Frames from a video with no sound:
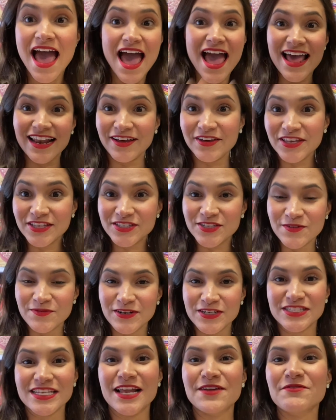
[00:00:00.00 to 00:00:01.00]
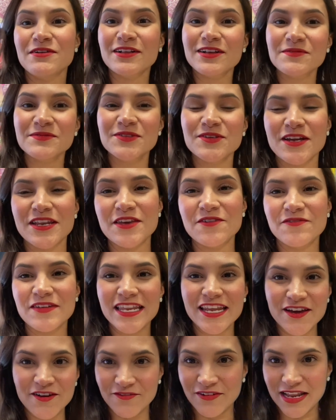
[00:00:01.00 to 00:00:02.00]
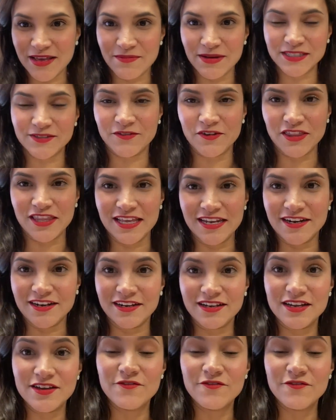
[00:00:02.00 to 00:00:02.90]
Hello YouTubers and welcome to a new video of Arepas for Dinner.